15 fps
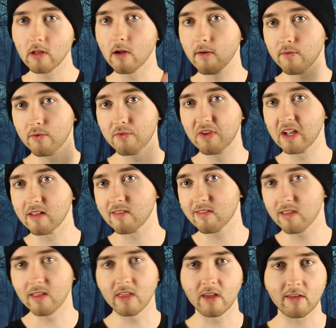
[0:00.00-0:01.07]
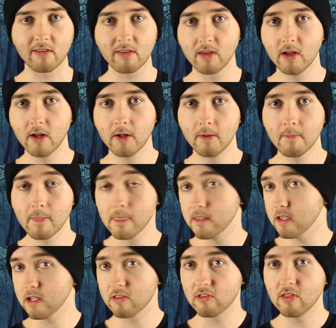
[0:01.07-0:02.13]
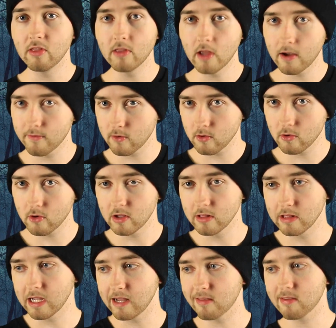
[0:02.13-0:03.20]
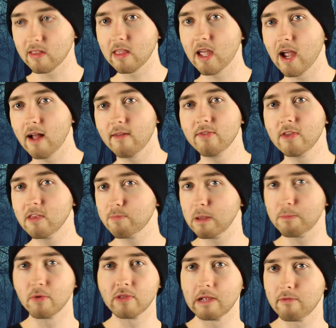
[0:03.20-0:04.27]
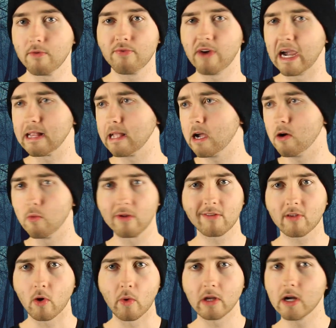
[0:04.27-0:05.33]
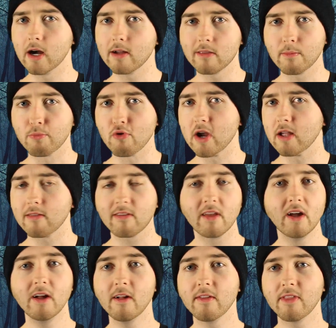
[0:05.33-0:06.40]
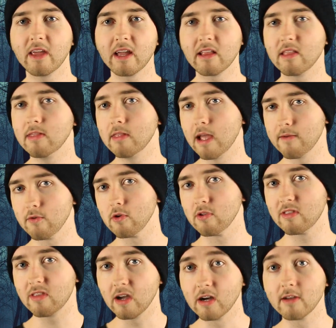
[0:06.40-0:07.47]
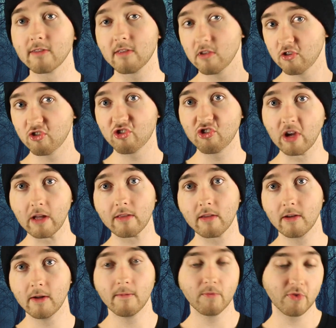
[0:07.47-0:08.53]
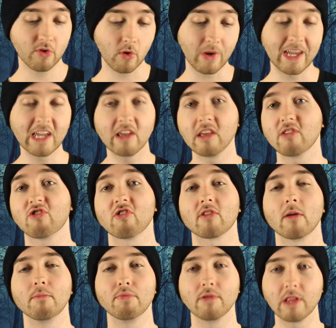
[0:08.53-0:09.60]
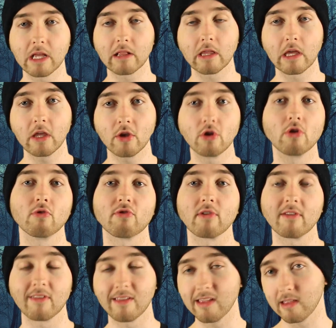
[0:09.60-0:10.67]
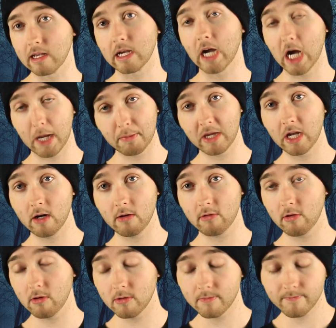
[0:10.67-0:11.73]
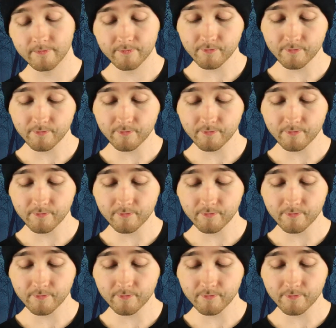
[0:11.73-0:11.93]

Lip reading: of events to this. It never leads to that. These people never find out what's going on to Brent. It never does shit. So it is just completely useless. And then the cop character,